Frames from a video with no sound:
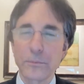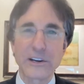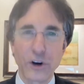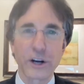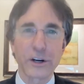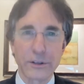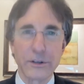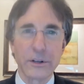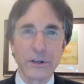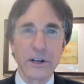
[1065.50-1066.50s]
my daughter.
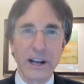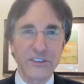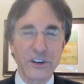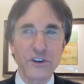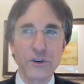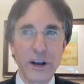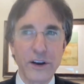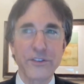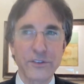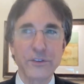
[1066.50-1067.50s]
I said, you
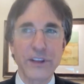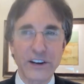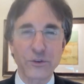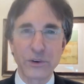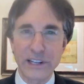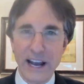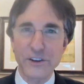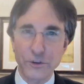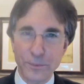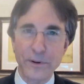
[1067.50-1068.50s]
have, that's really how
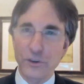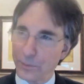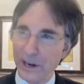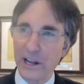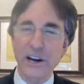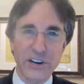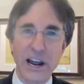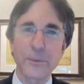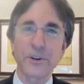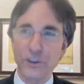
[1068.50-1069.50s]
you, sp you spend a lot of
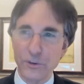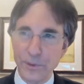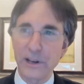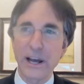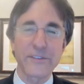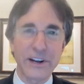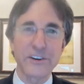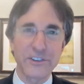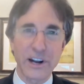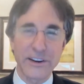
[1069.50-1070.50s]
time with her. You spend a lot of
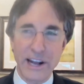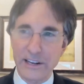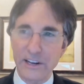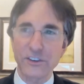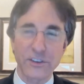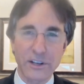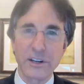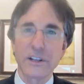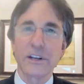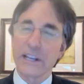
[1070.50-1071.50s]
energy on that. That's,
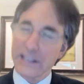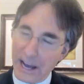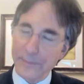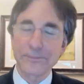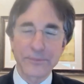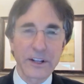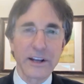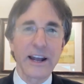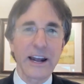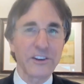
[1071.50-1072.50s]
yeah.
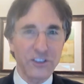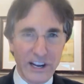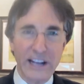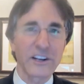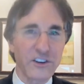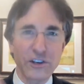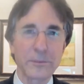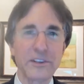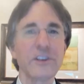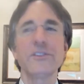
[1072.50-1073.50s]
And second is your
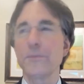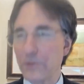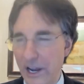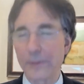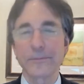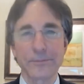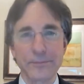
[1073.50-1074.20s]
business. Yeah.